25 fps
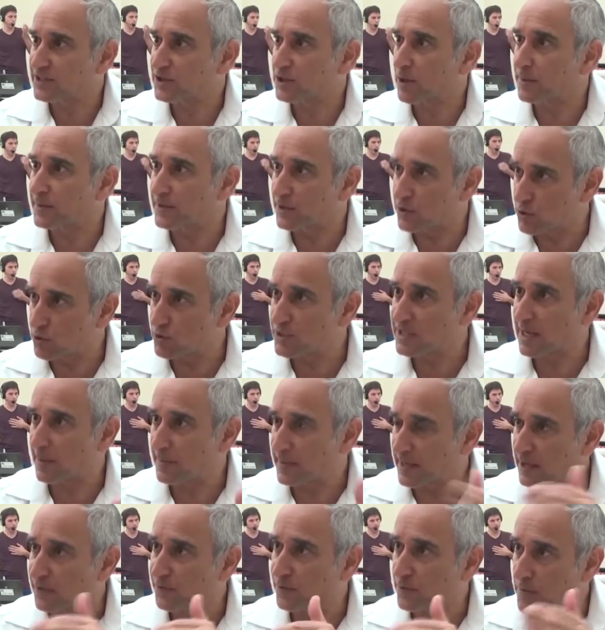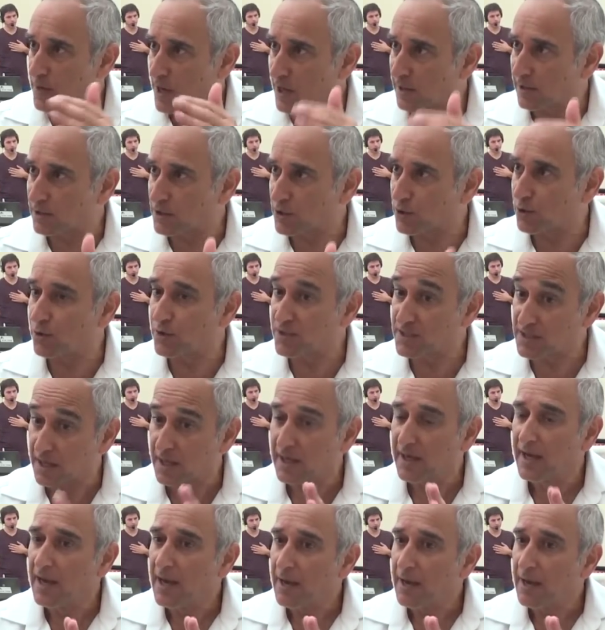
stopping the Jews coming in from the Holocaust,